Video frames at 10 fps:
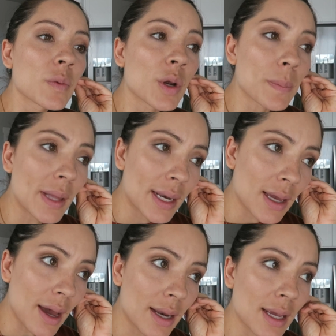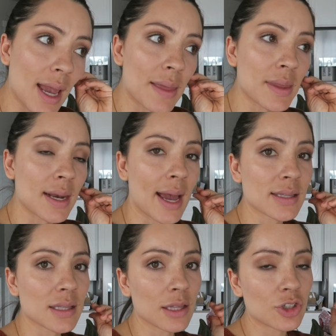we were planning on it and then
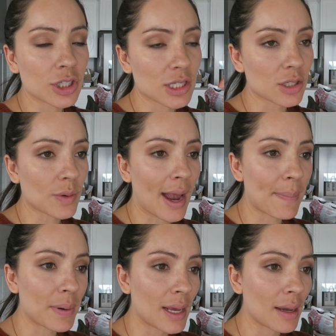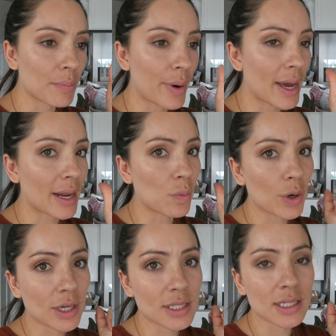as the logistics were happening, Brad had
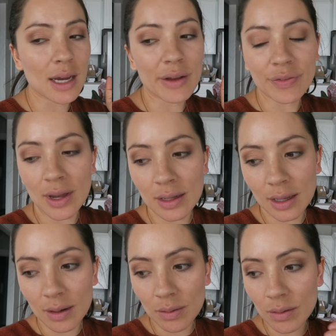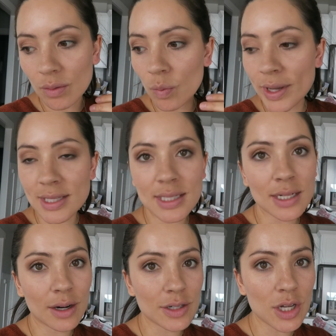work stuff and then
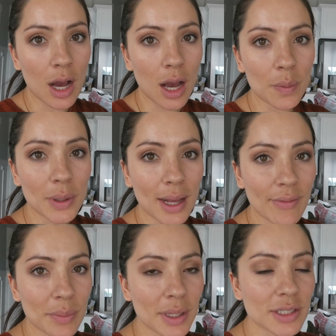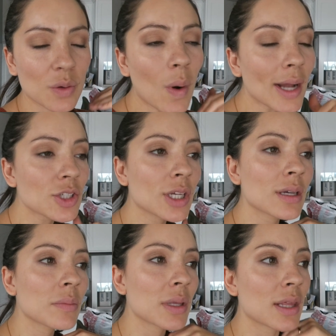Winston, our dog, we didn't have anybody to watch
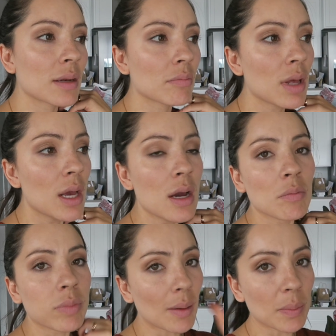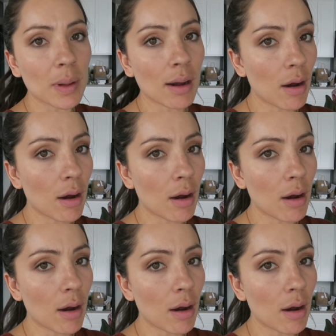him and then blah, blah, blah.